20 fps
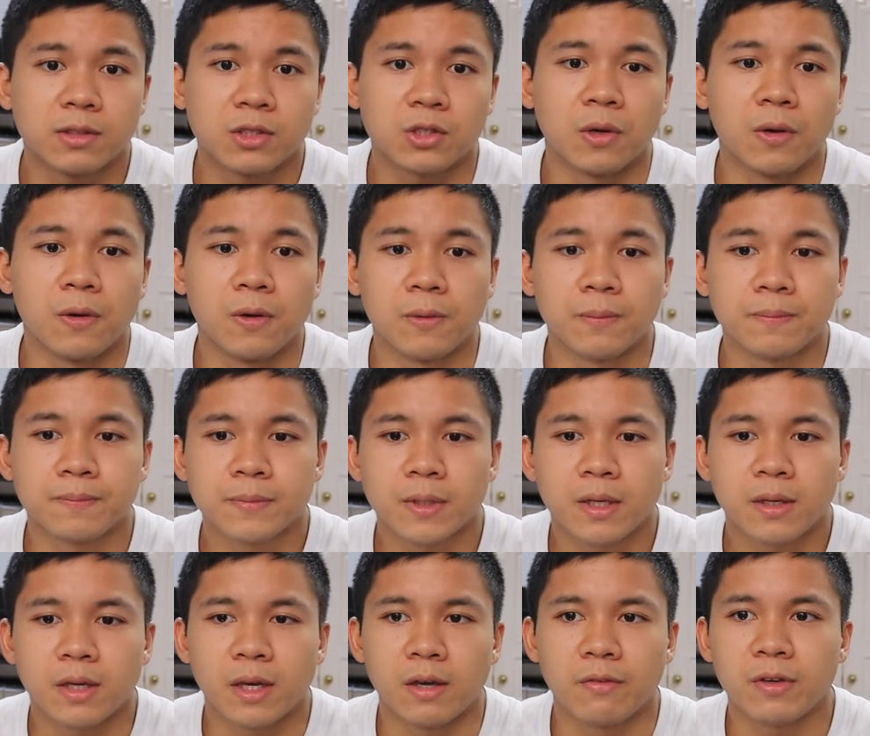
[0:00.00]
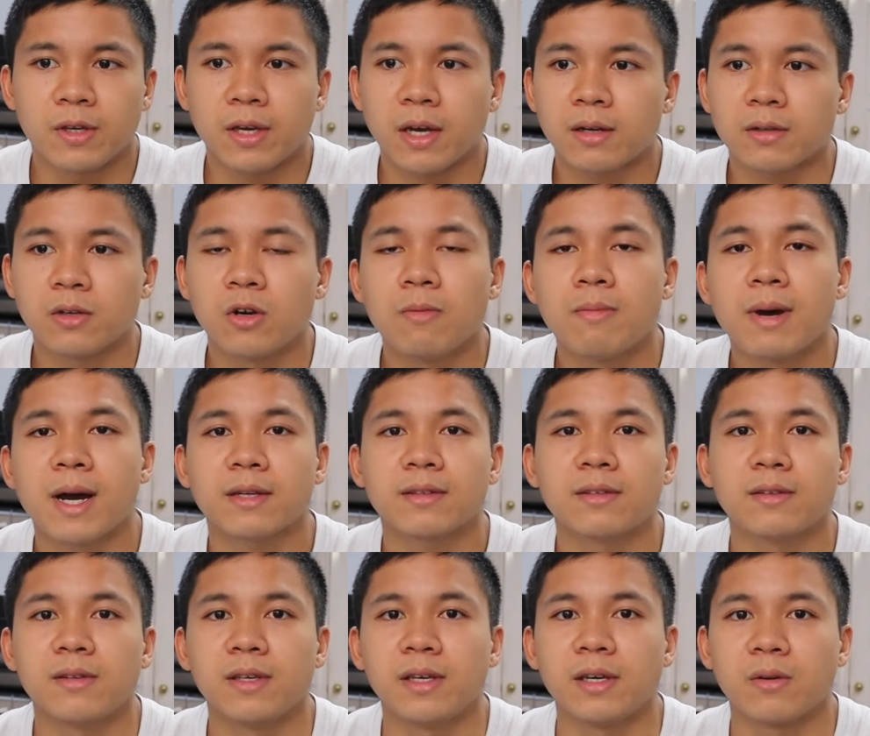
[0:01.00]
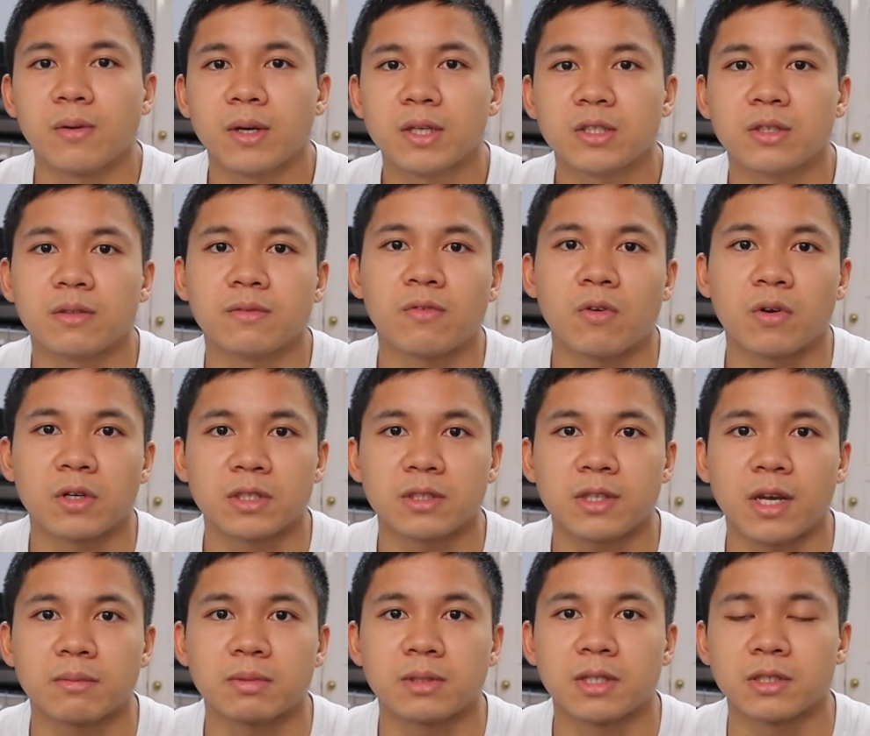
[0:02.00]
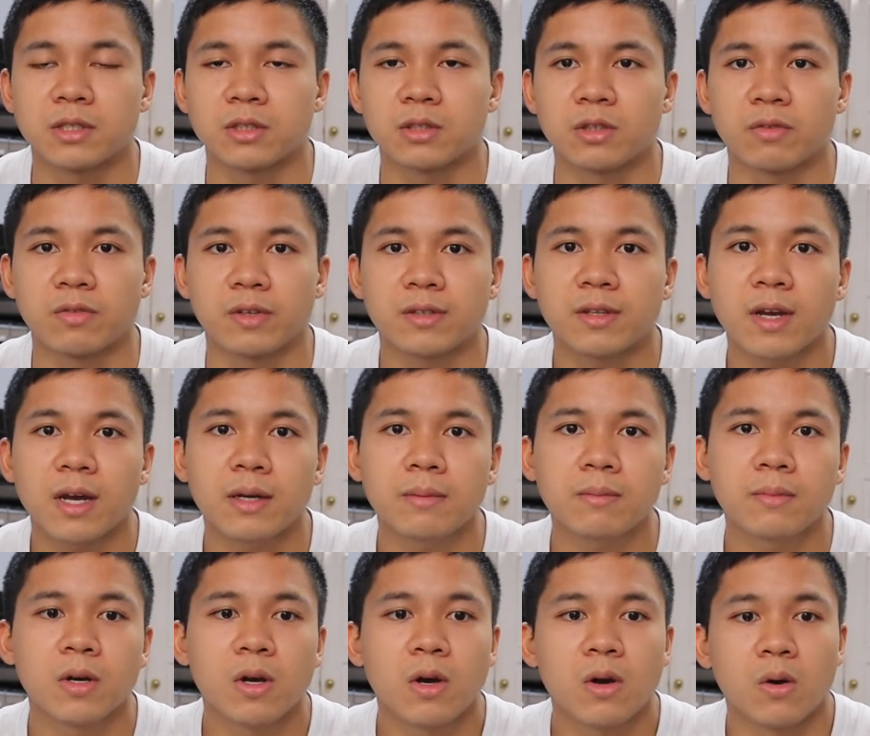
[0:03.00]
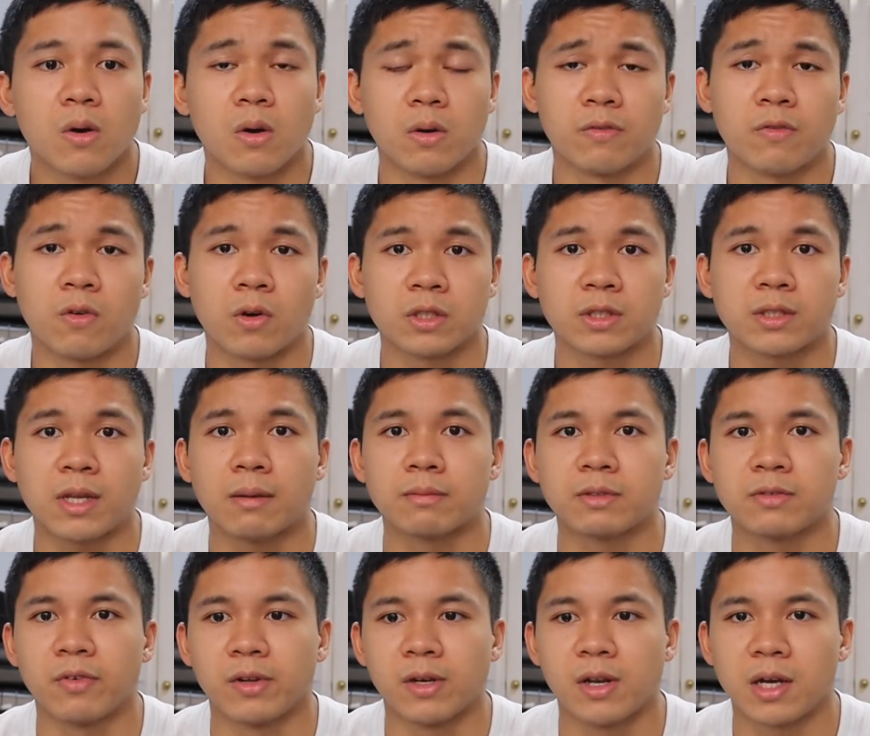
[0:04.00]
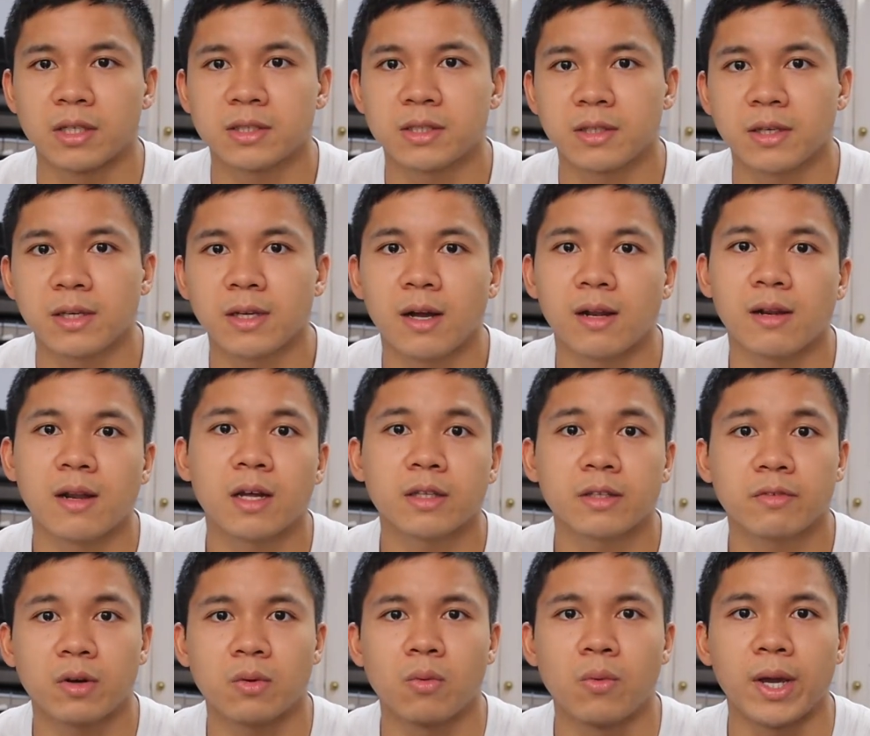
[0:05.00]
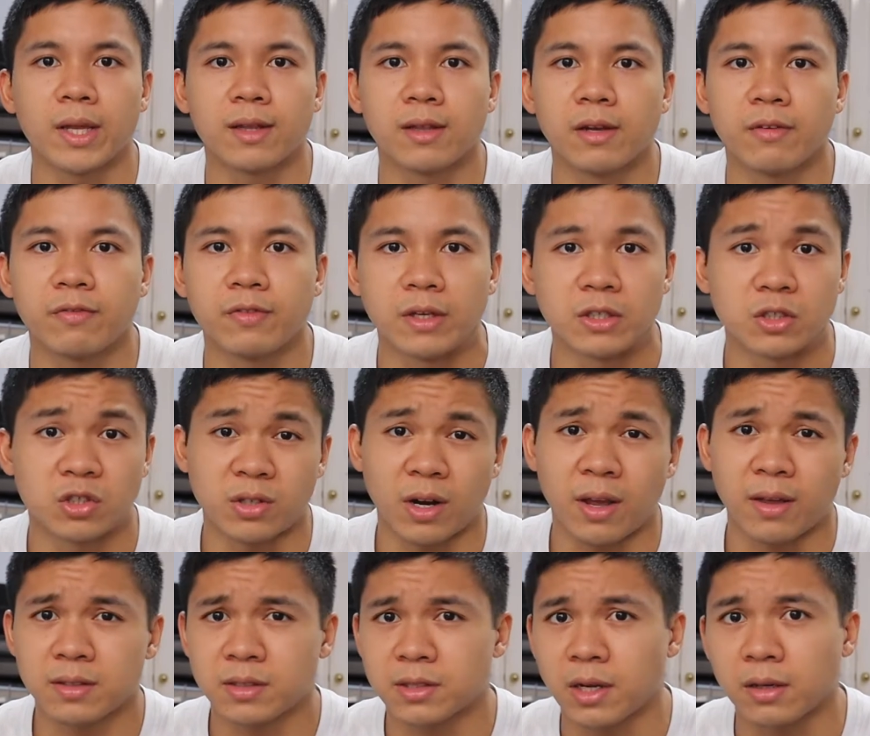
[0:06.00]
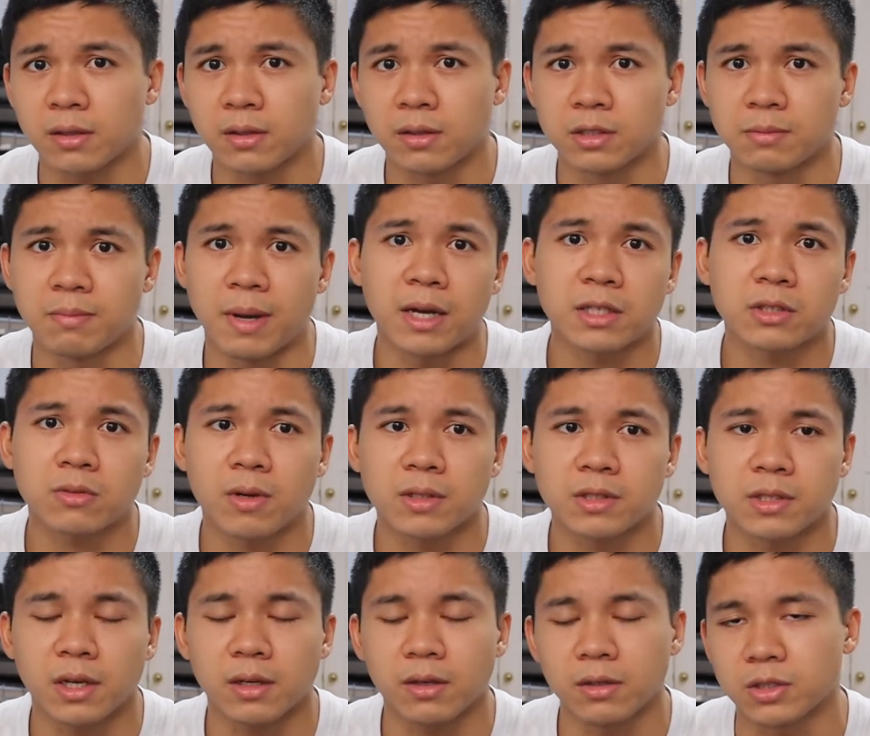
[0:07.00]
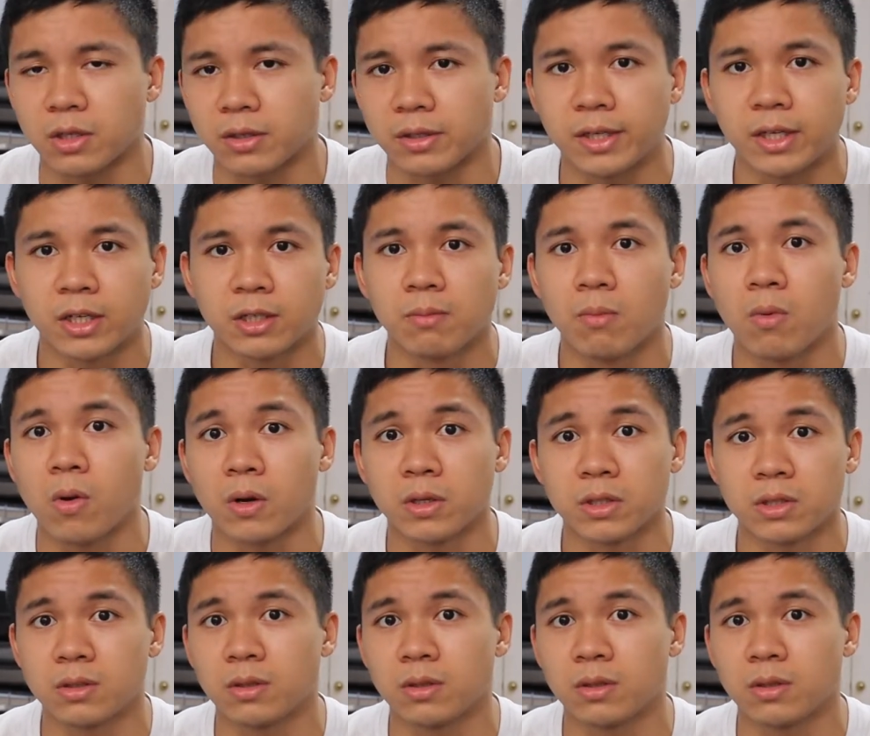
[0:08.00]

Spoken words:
So if you kind of go back to the equation, force times distance over time or force times velocity, a lot of our weightlifting strength cycles, back squat cycles are geared more